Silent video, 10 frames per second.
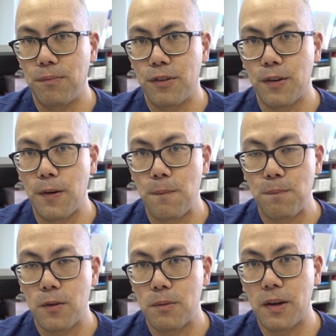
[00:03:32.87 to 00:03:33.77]
So
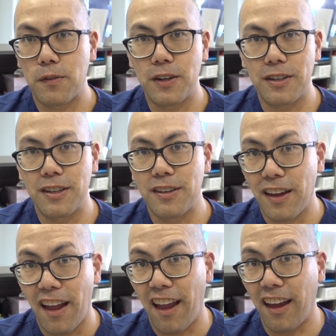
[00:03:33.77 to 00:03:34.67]
hope you have a great
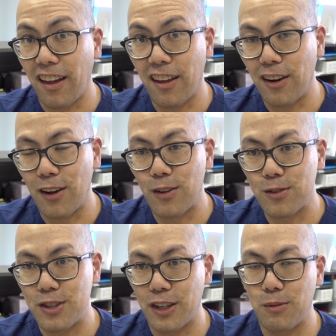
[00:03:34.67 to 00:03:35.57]
day, and
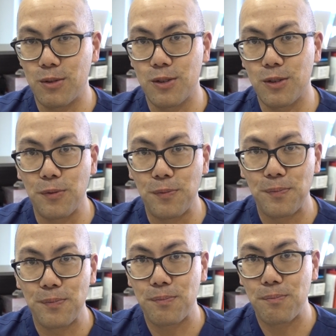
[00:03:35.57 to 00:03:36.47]
I'll check in with you soon.
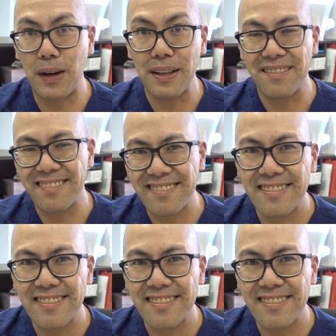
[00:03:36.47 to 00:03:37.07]
Bye.